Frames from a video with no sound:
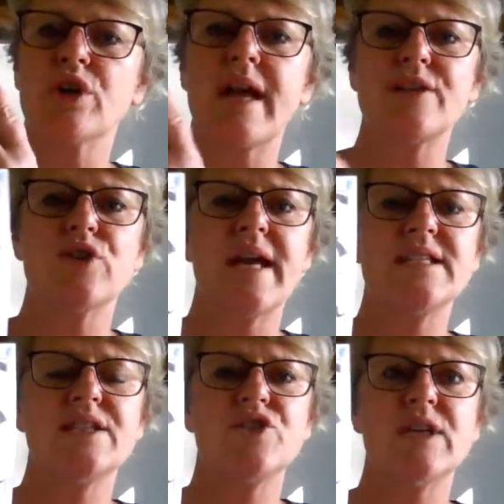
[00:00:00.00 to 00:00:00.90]
I tried
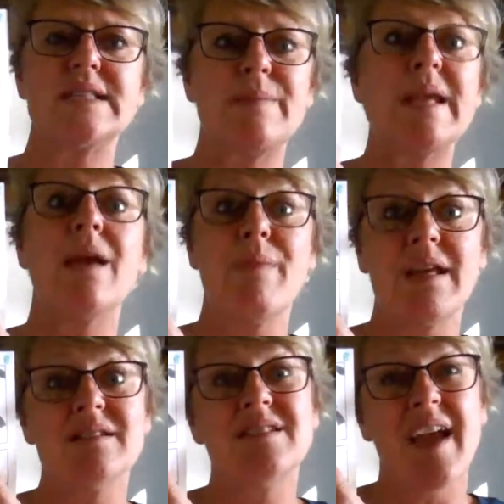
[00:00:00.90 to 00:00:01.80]
to just make it
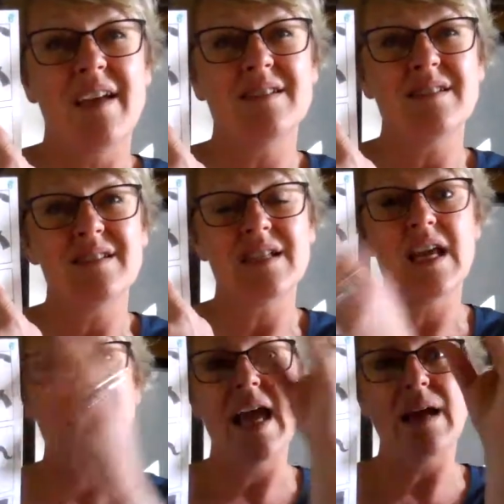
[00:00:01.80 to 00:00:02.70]
make sense
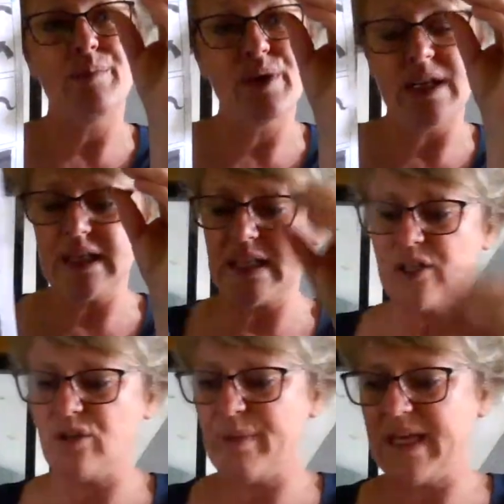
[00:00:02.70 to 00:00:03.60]
and put it
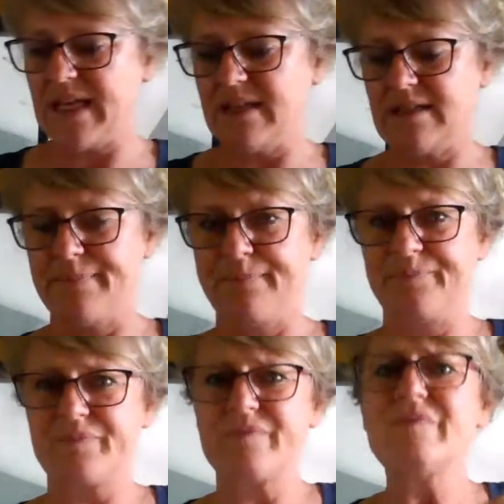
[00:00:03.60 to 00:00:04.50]
little because
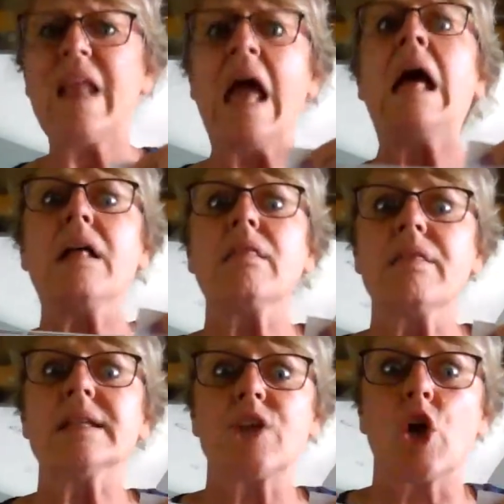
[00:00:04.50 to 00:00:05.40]

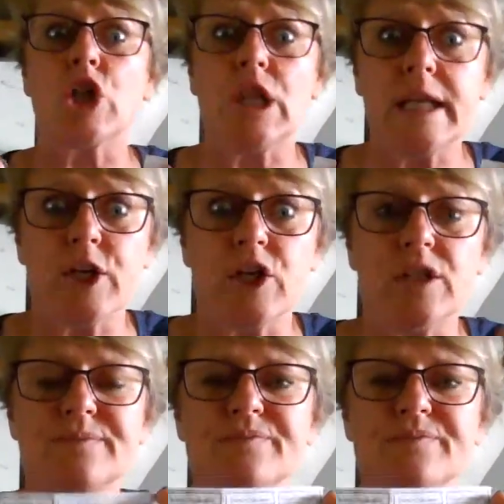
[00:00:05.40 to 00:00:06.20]
these are little.